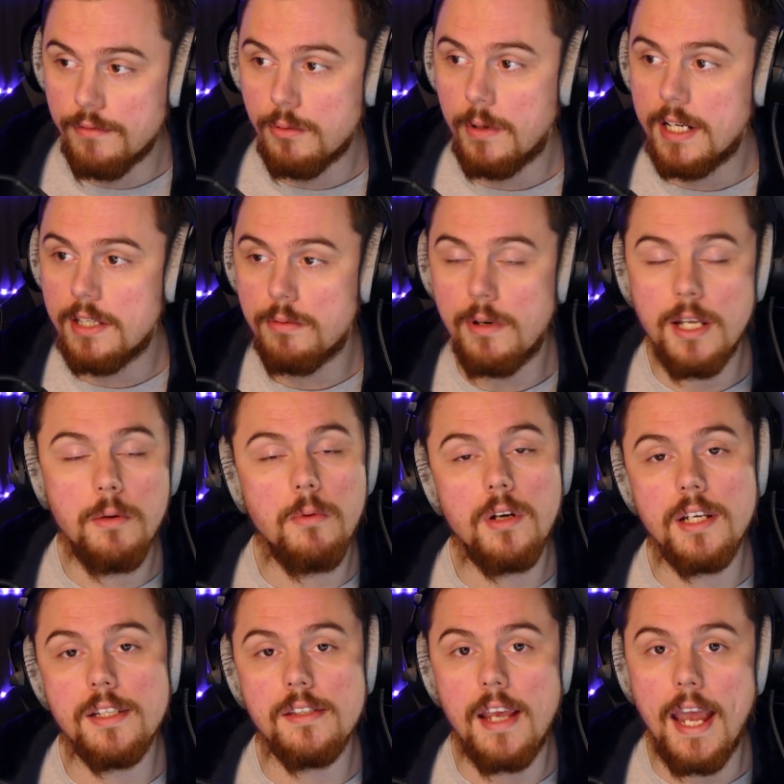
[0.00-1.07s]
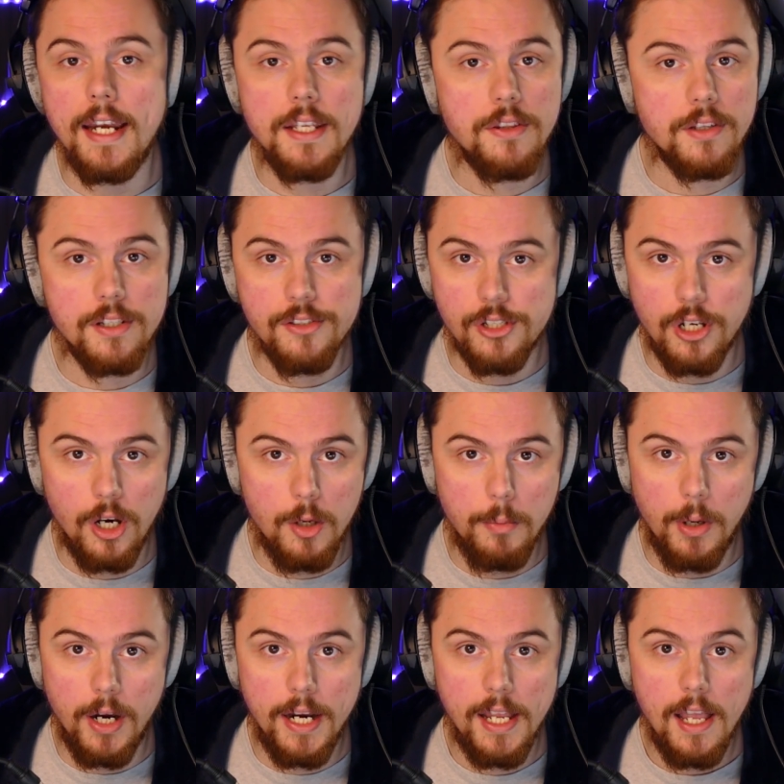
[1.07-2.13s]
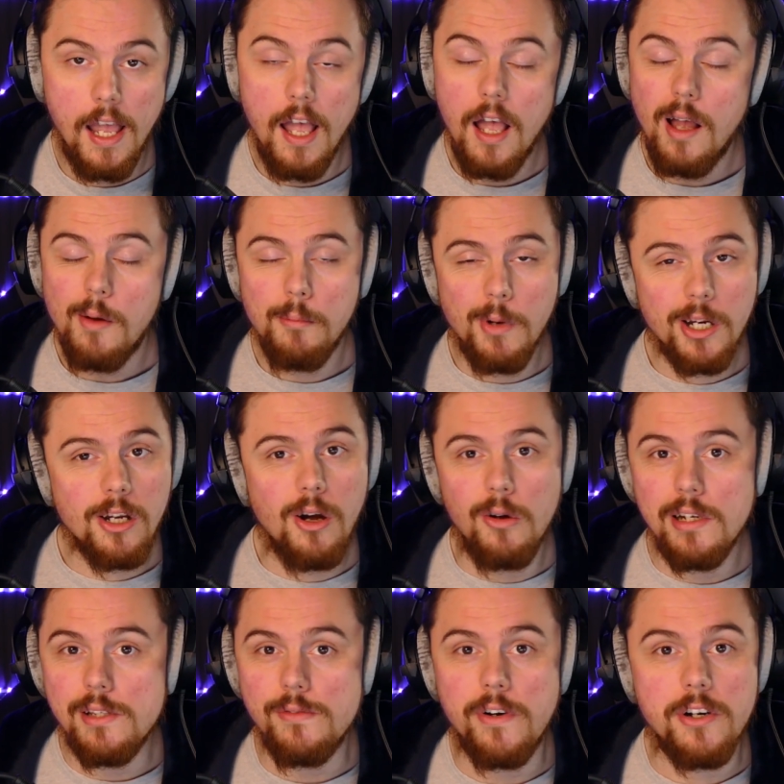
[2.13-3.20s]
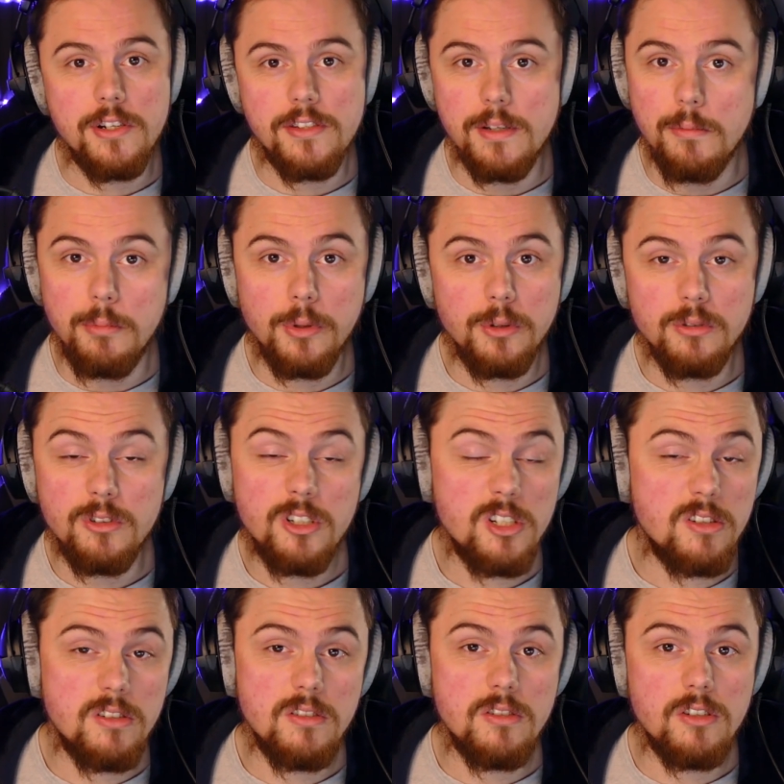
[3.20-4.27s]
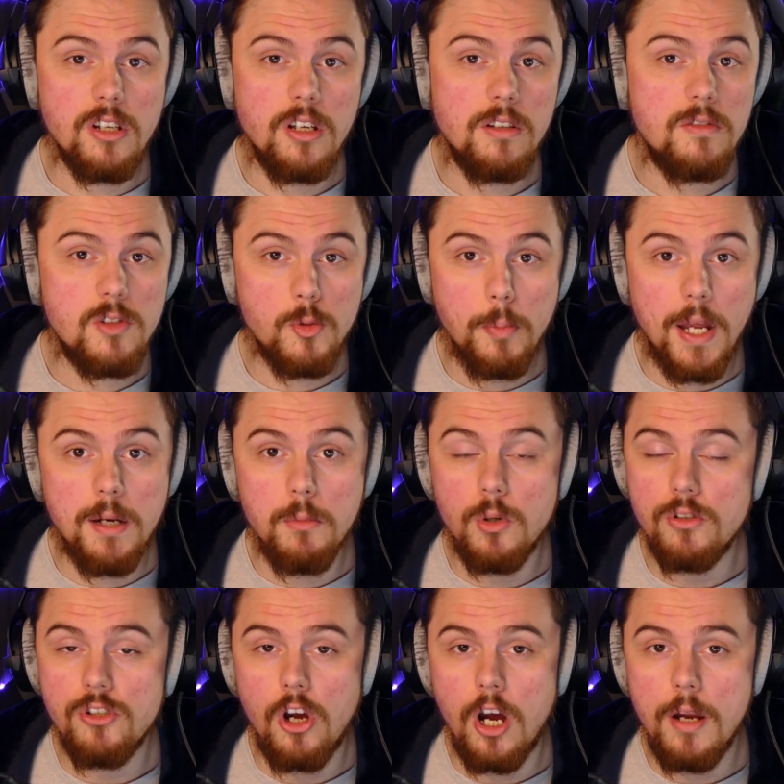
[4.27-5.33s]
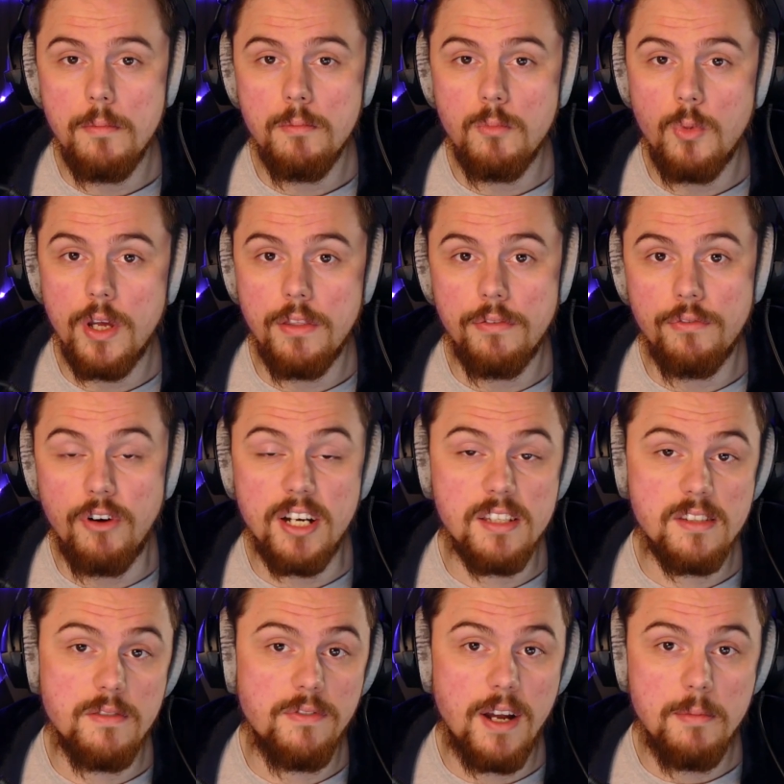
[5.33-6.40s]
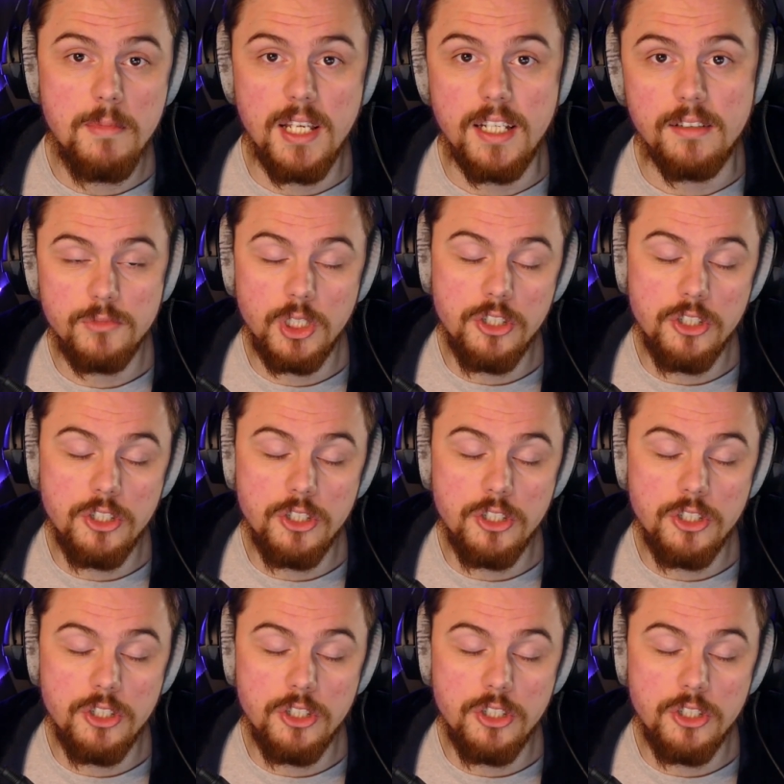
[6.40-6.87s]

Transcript: 2021 is anything to go by, my goal is very simple, just to spend more time with friends and family.